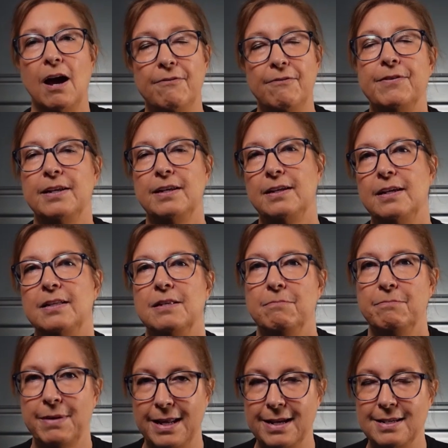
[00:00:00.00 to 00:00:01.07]
confident in
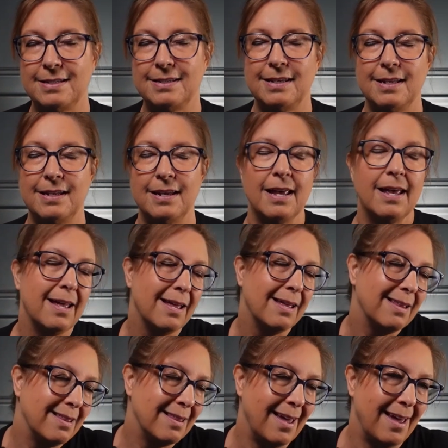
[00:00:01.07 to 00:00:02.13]
the medicine,
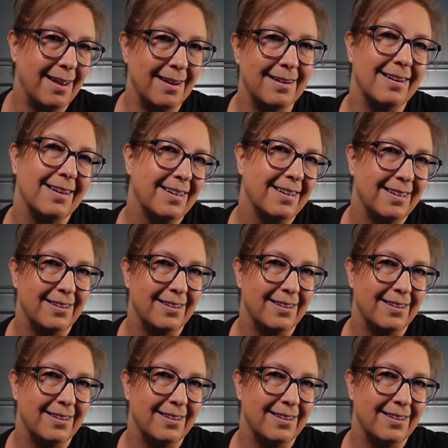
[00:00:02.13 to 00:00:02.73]
then